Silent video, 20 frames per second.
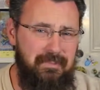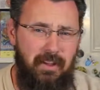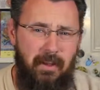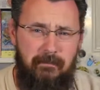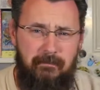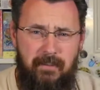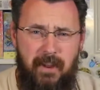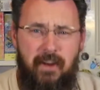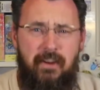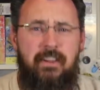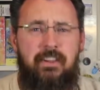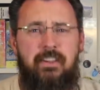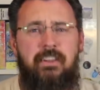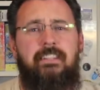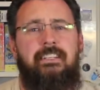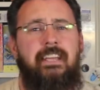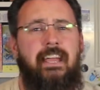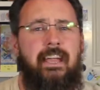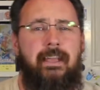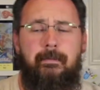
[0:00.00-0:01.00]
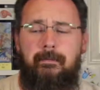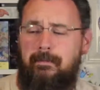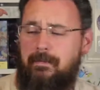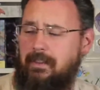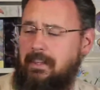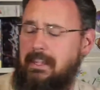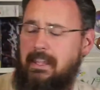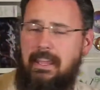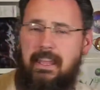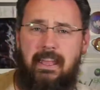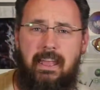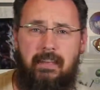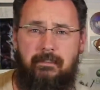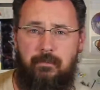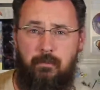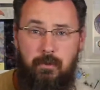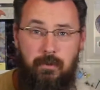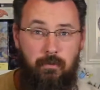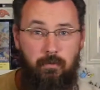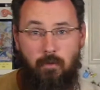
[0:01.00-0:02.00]
a very good game if you
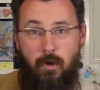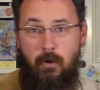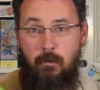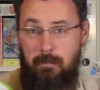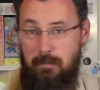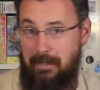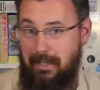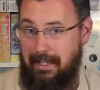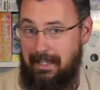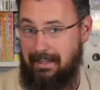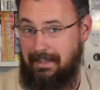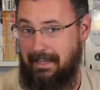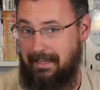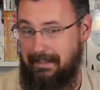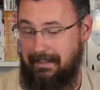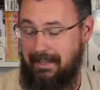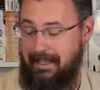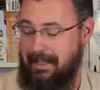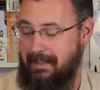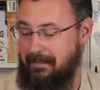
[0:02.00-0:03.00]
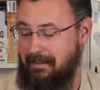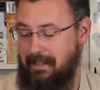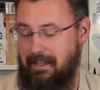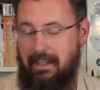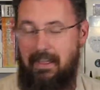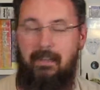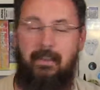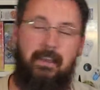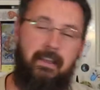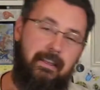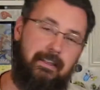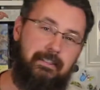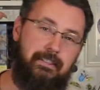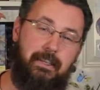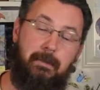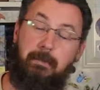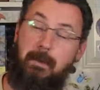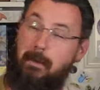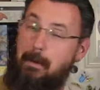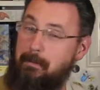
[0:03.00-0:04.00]
can role play it like that.
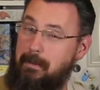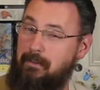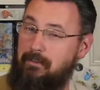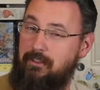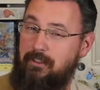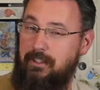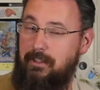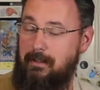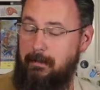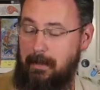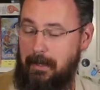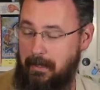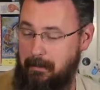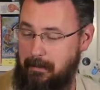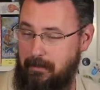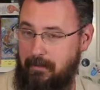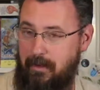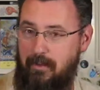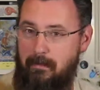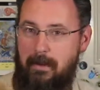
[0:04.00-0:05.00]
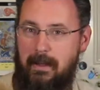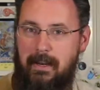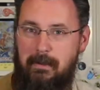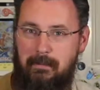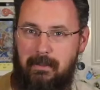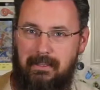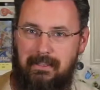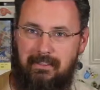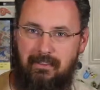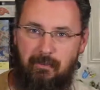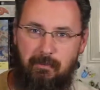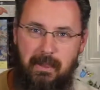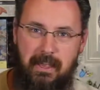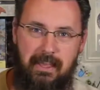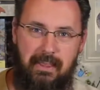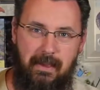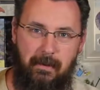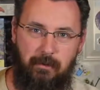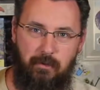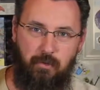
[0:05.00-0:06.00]
Something might not be for everybody, but for me
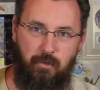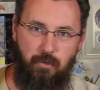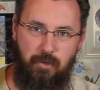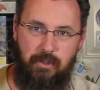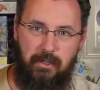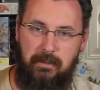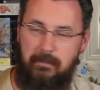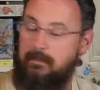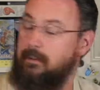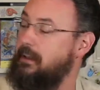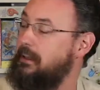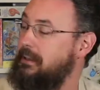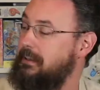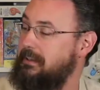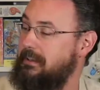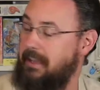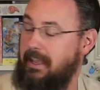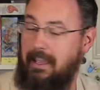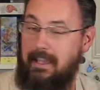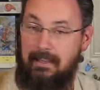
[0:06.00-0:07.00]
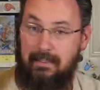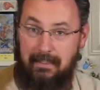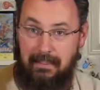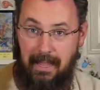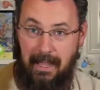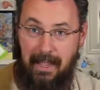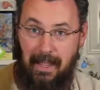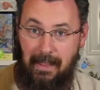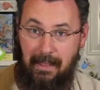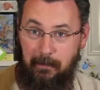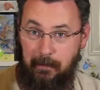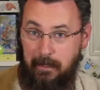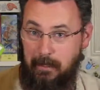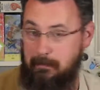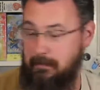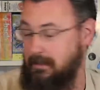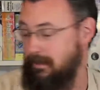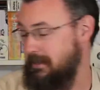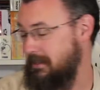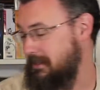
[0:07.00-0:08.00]
that was really fun, and I highly
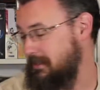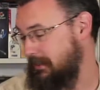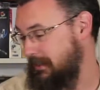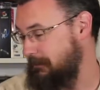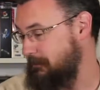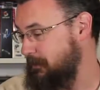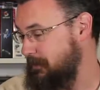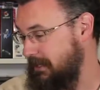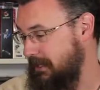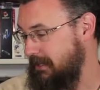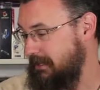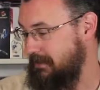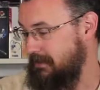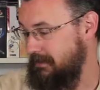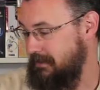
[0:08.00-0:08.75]
recommend this. Left 4 Dead.